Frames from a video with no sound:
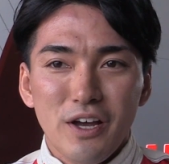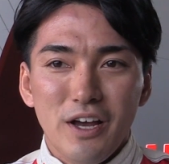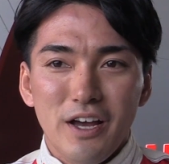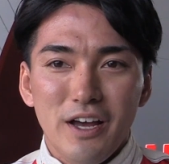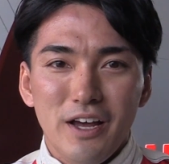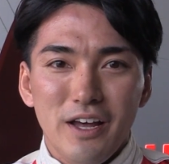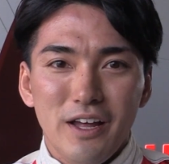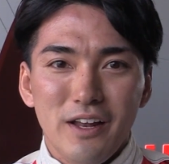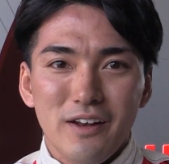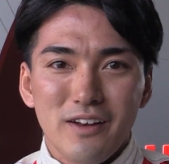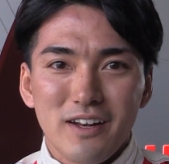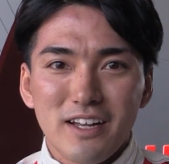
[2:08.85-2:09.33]

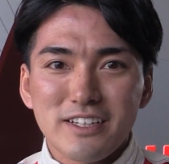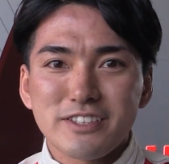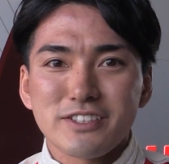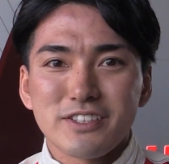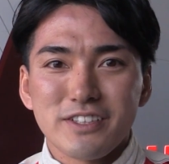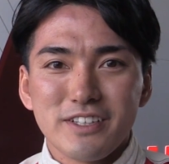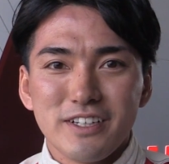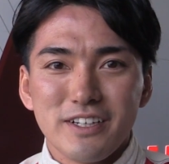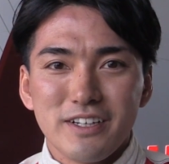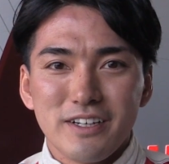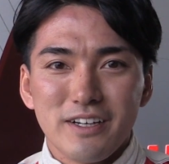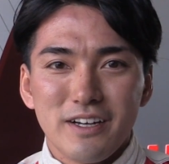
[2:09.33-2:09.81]
And last
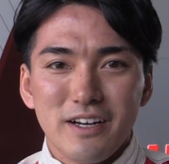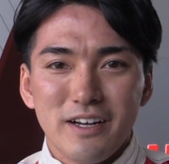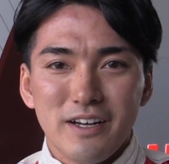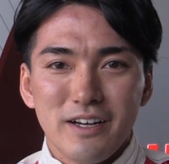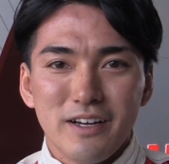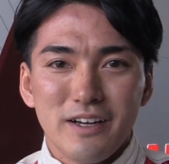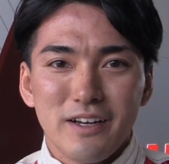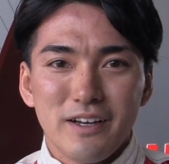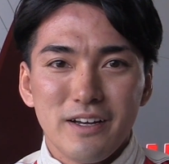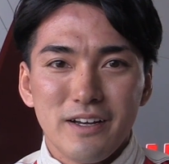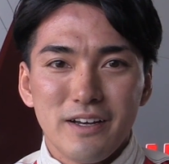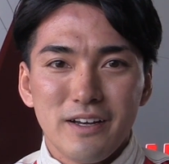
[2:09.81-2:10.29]

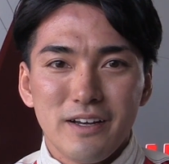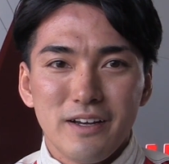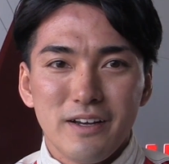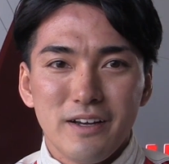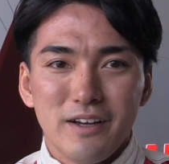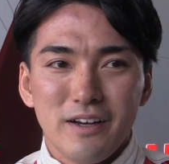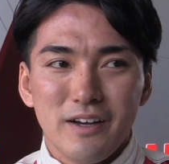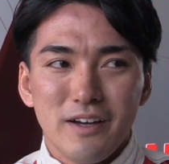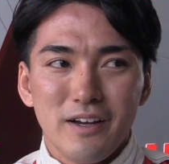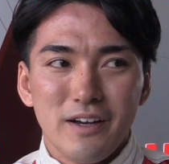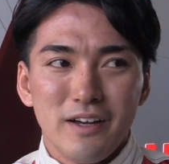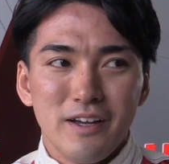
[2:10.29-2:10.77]

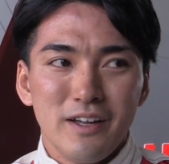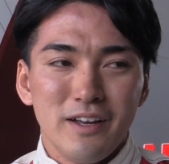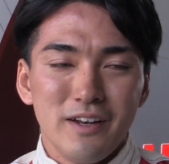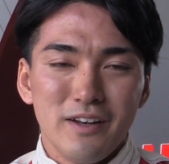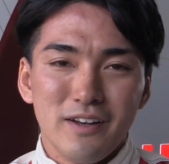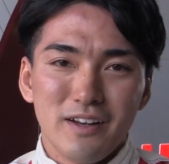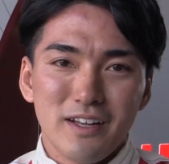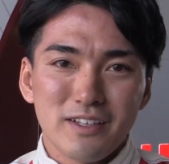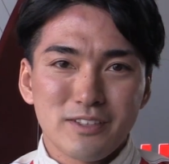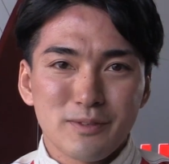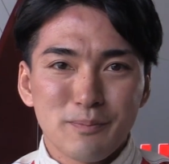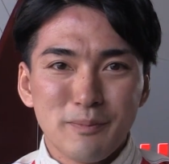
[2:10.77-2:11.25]
year,
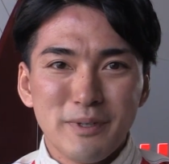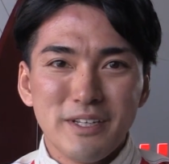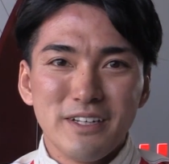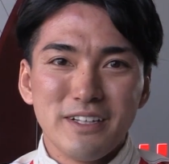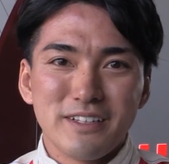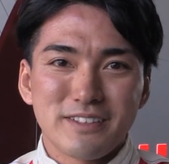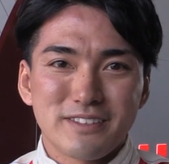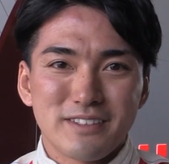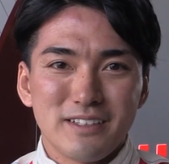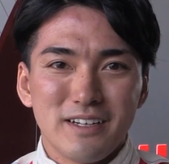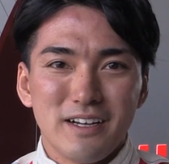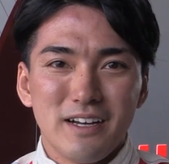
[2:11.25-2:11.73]
in last
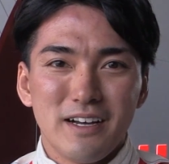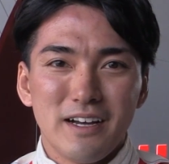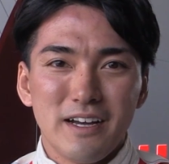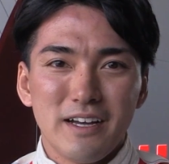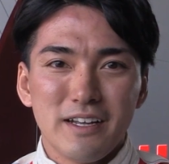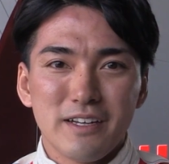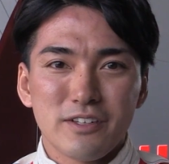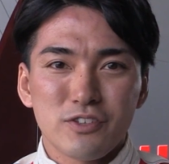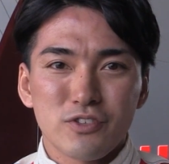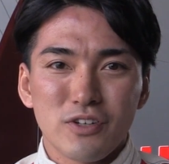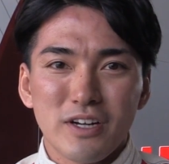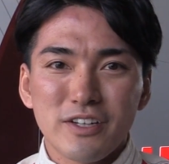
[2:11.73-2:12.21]
minutes,
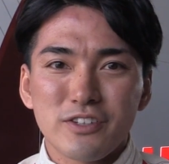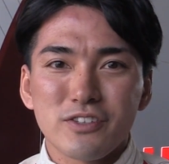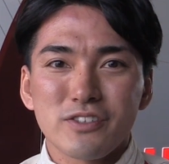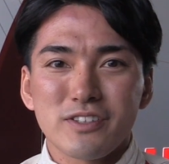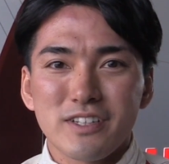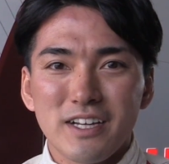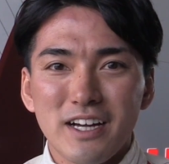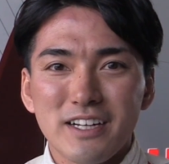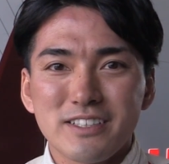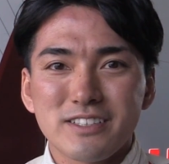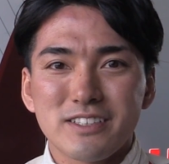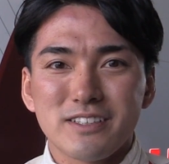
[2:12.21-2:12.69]
I tried to
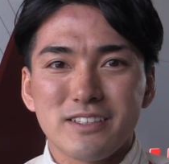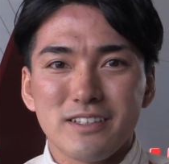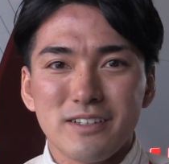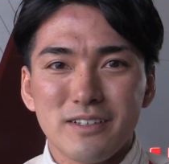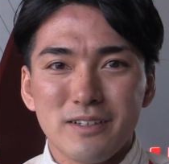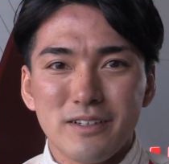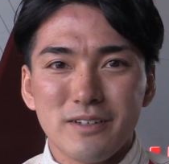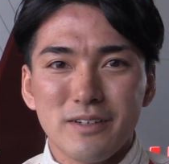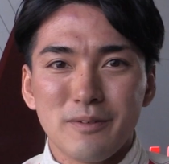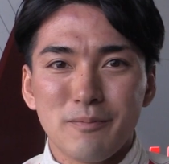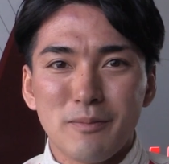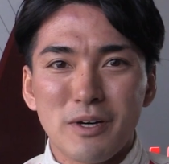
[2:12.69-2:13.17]
catch
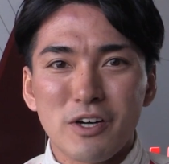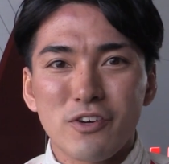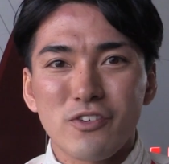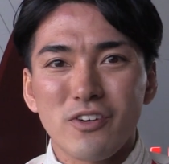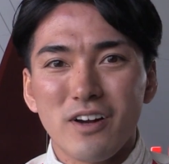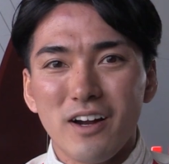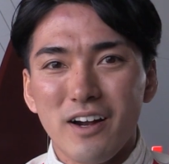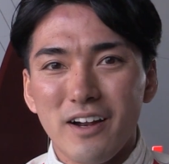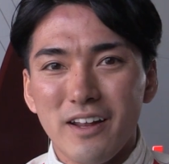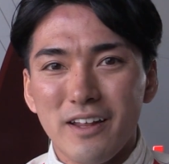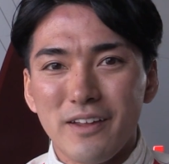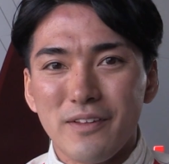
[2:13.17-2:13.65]
the
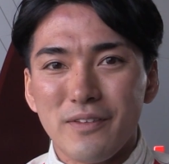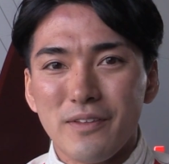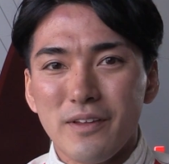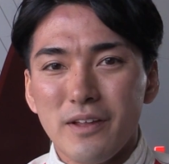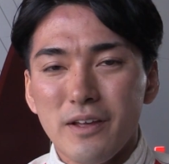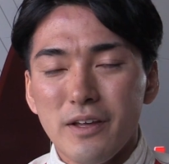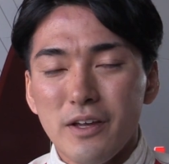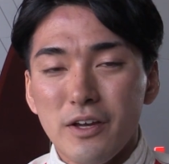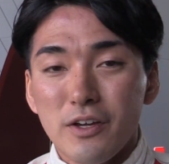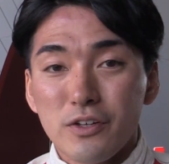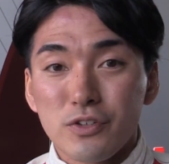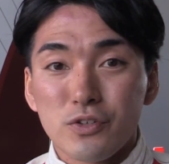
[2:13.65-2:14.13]
McLaren
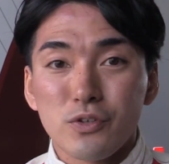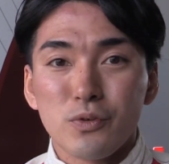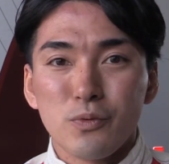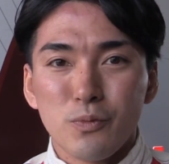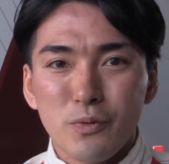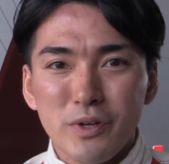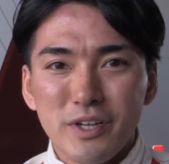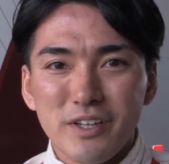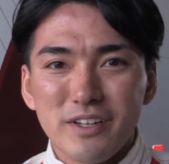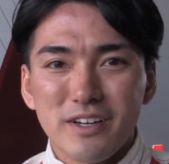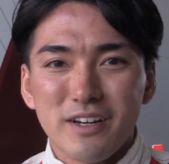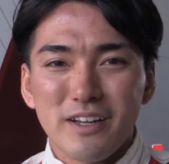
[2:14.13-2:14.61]
to
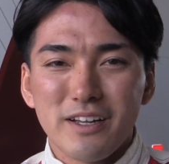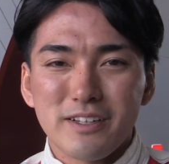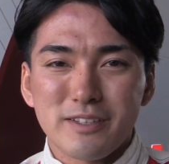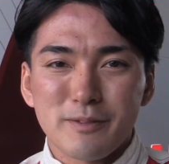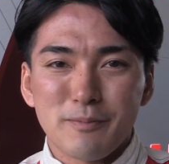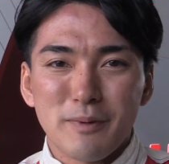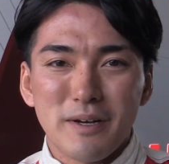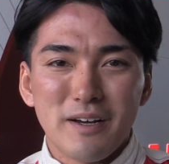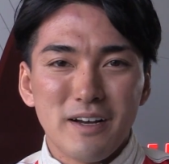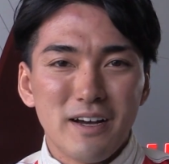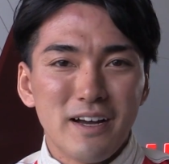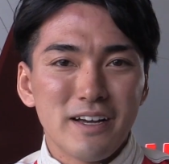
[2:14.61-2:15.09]
win the
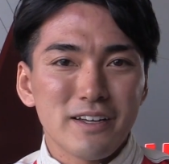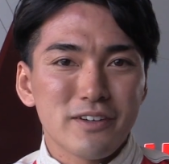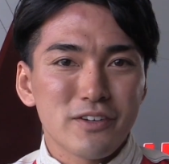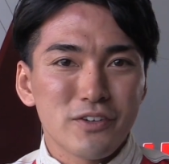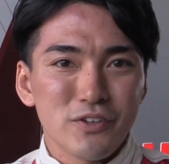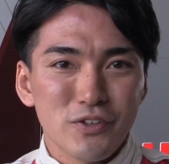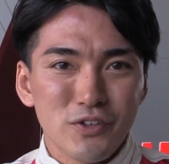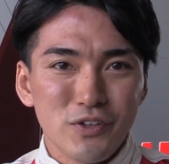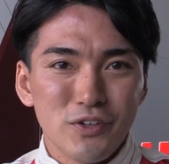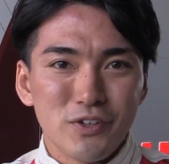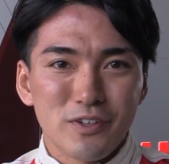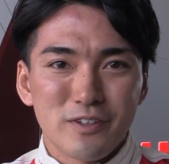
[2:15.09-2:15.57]
race, but I
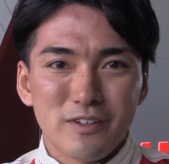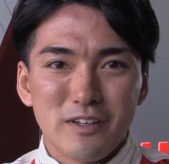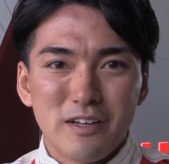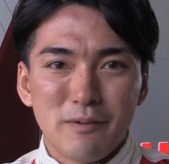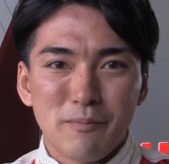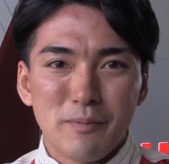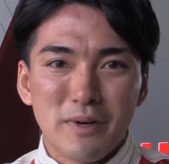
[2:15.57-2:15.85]
couldn't.